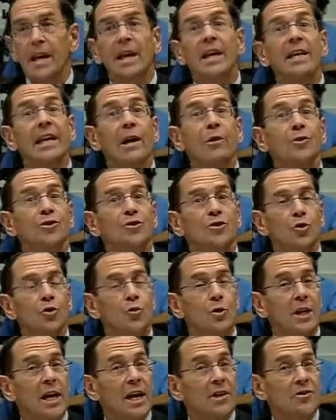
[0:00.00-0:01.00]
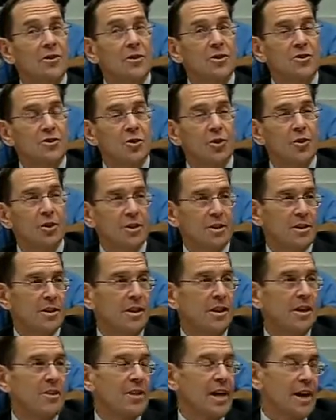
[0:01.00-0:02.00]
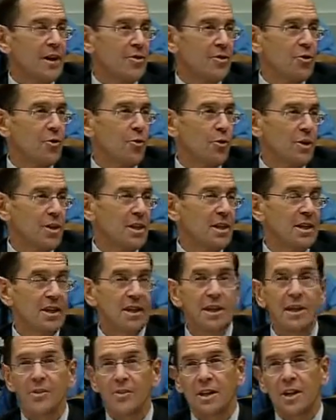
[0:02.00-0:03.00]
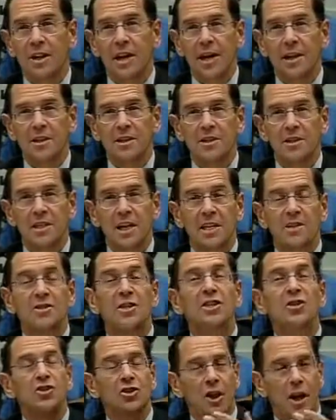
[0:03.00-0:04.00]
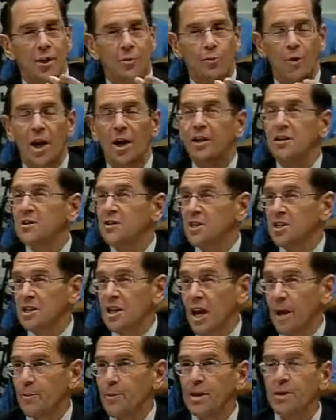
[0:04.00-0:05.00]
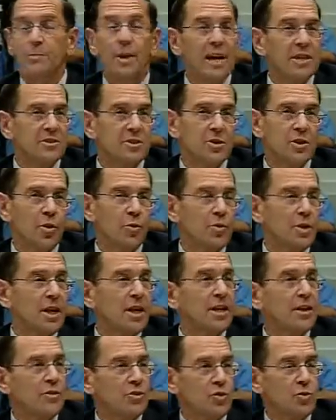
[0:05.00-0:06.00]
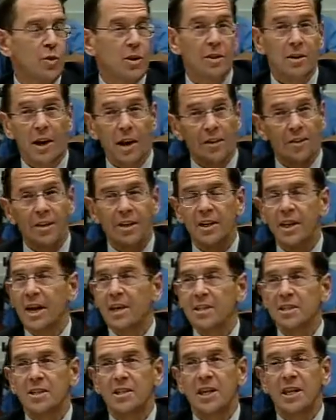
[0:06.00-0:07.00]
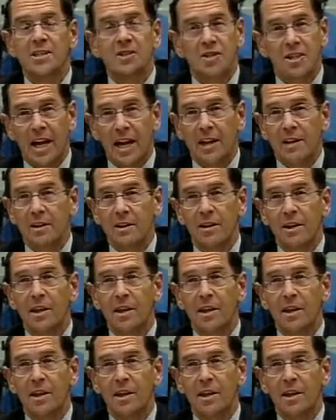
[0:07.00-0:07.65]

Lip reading: Now it's true he hasn't asserted that authority in the United States. He shot rockets in Yemen, Macedonia, elsewhere. Not in the United States yet.